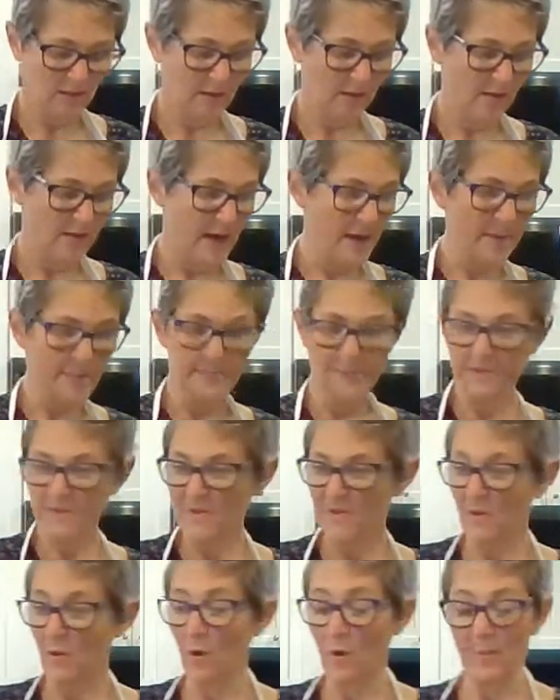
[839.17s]
All right,
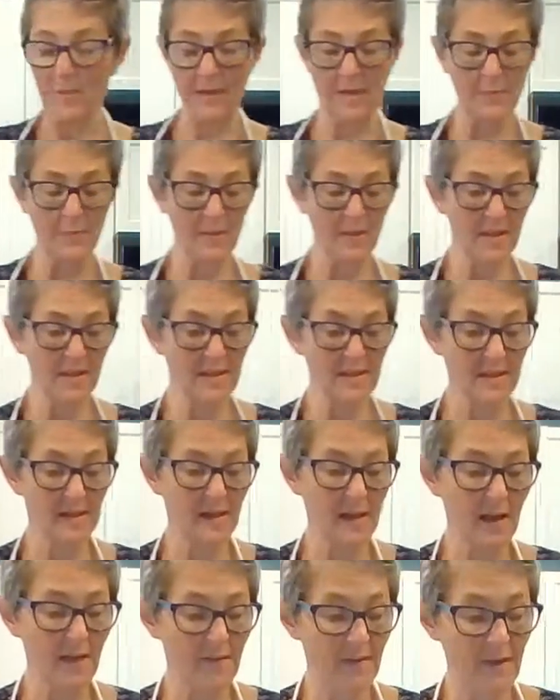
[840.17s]
so I'm gonna put this in
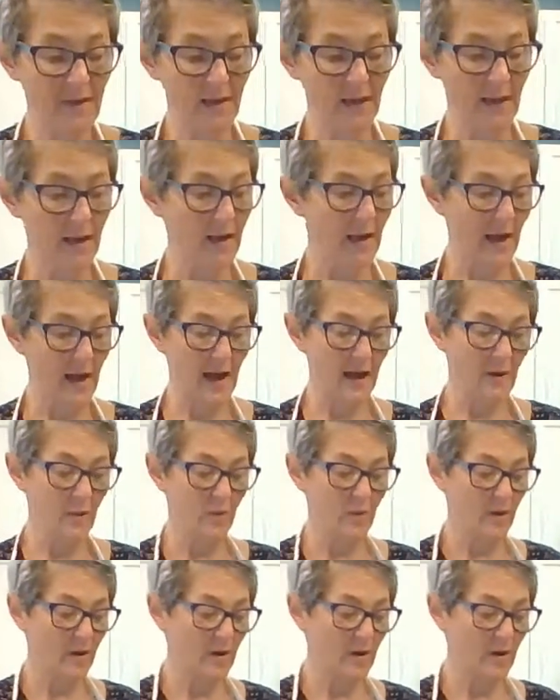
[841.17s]
the oven and I